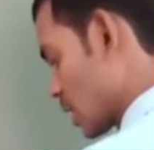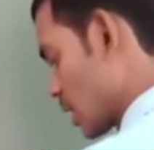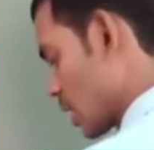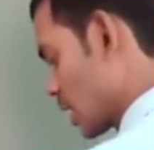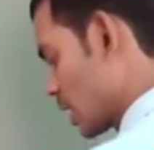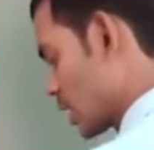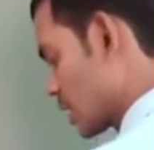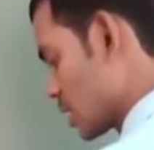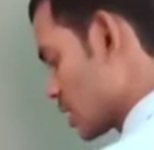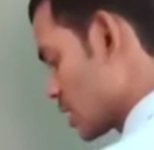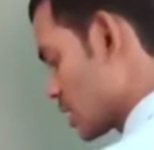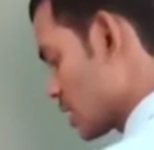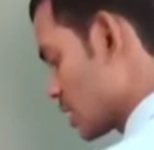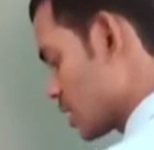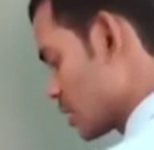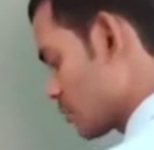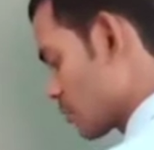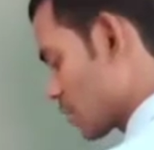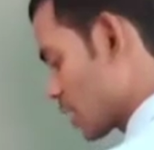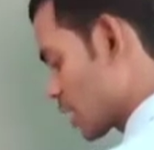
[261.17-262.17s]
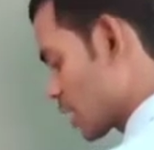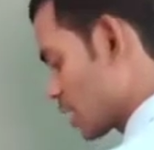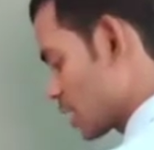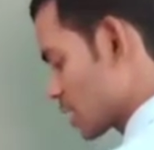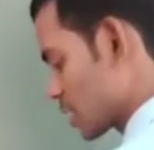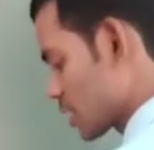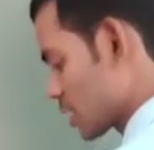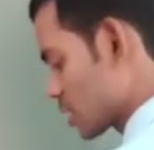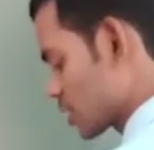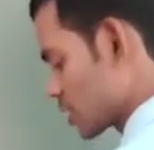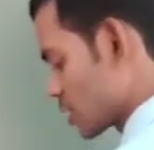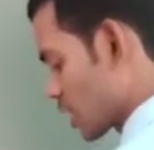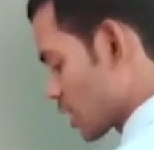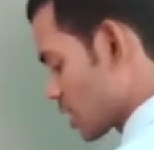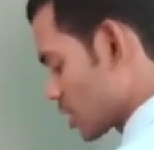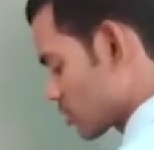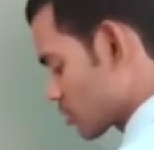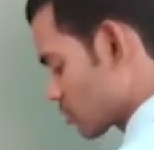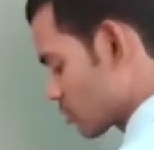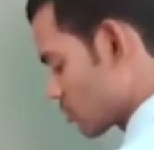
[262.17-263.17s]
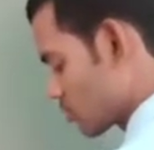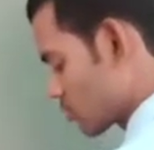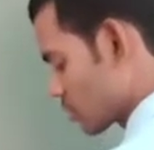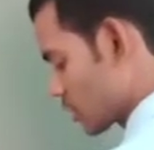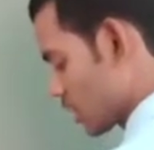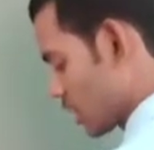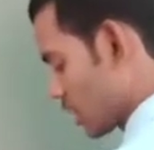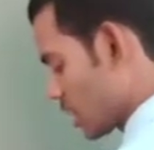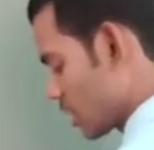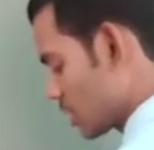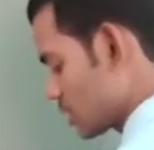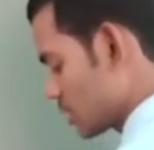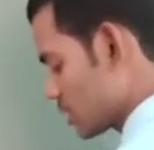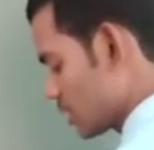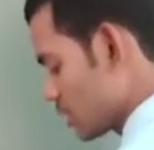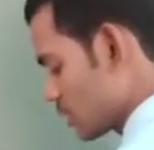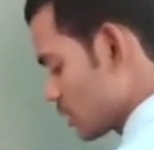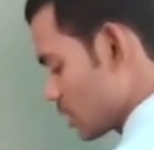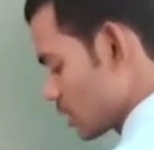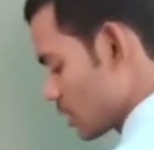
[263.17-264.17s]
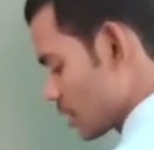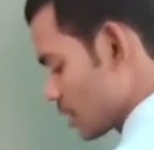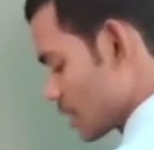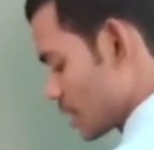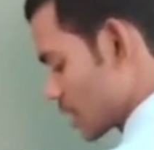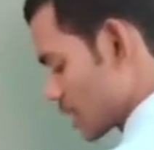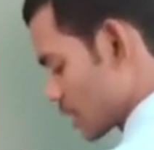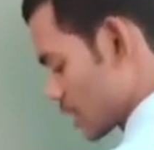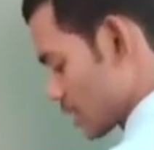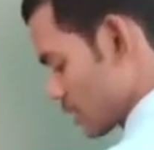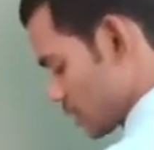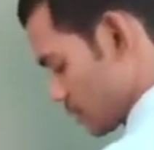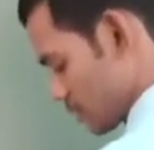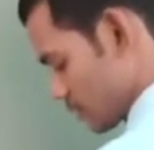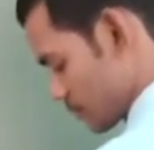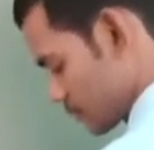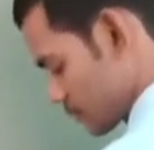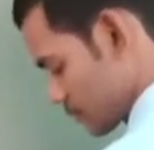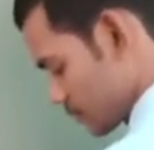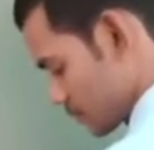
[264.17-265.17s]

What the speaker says: and each part is also known as degree.